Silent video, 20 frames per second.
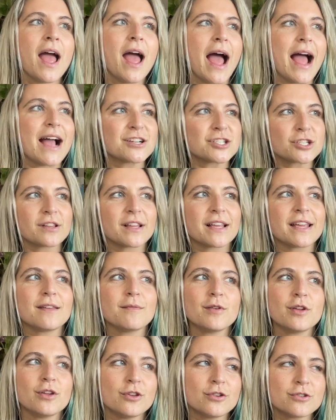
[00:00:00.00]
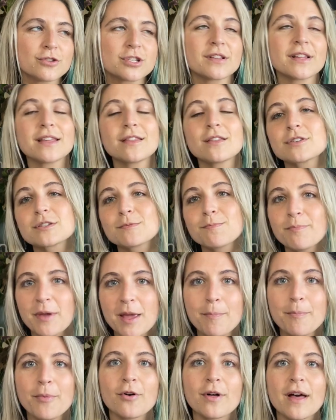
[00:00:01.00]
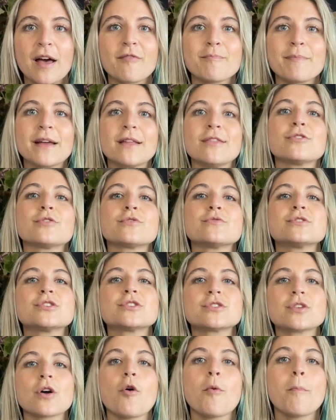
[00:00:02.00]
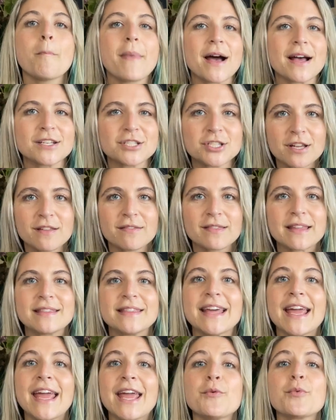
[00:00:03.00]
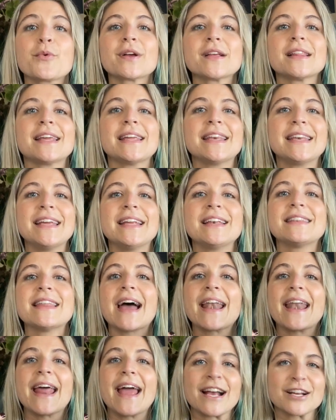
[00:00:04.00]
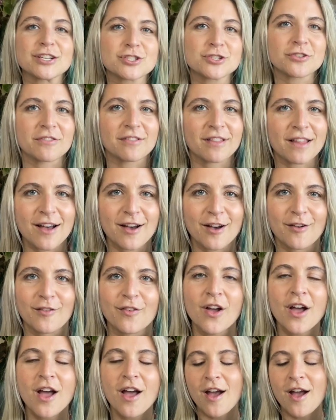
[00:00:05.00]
Actually, usually those people have been through so much that they really need that extra love.